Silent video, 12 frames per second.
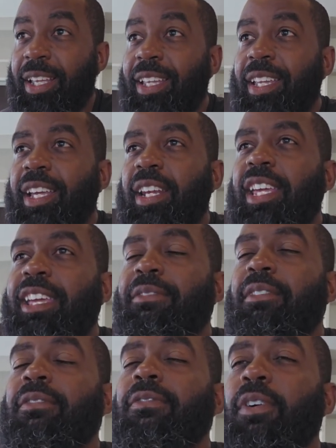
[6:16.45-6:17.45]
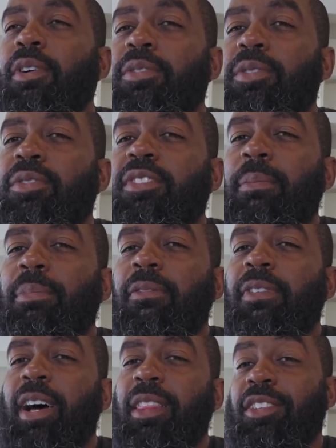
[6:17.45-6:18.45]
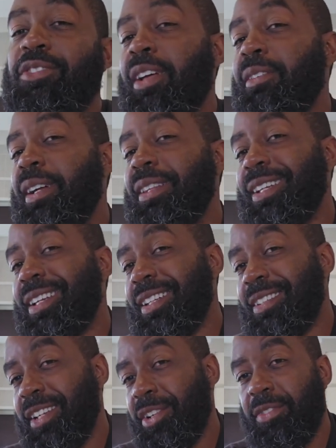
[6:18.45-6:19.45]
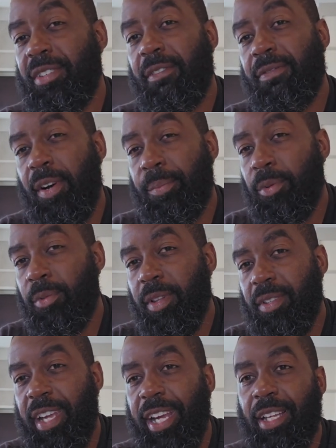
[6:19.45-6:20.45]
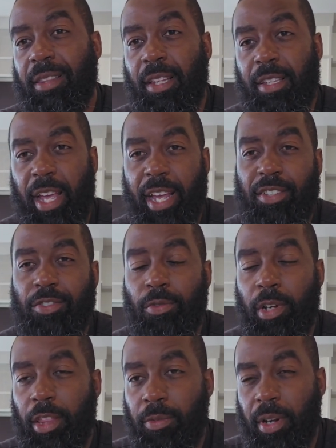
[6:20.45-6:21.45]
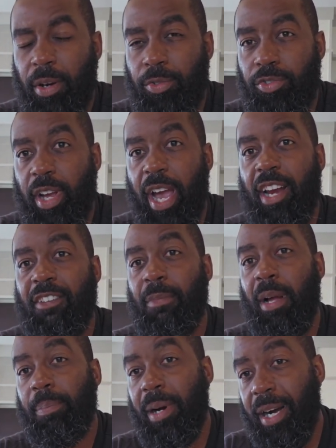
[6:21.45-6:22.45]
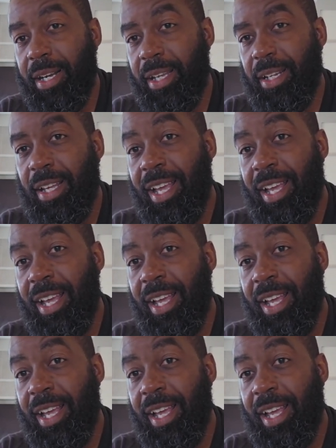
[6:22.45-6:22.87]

can even further simplify this so I don't have to continuously fumble with taking the S23 Ultra out of my pocket.